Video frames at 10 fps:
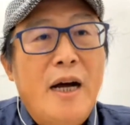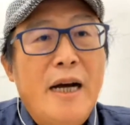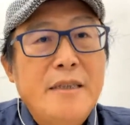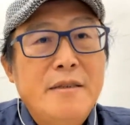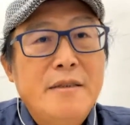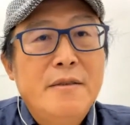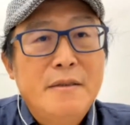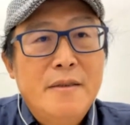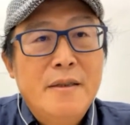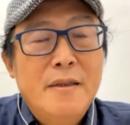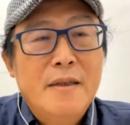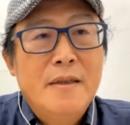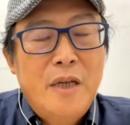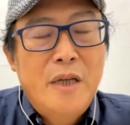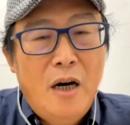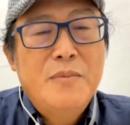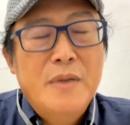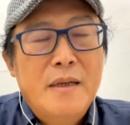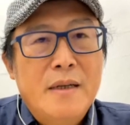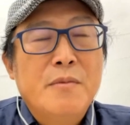and
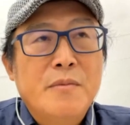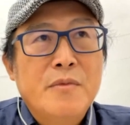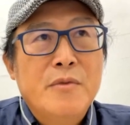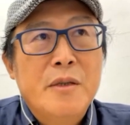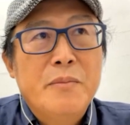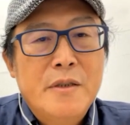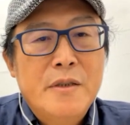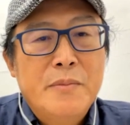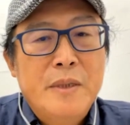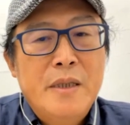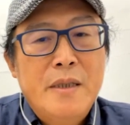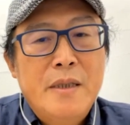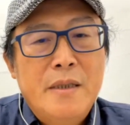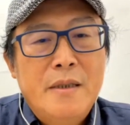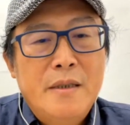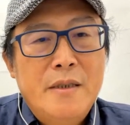pop will be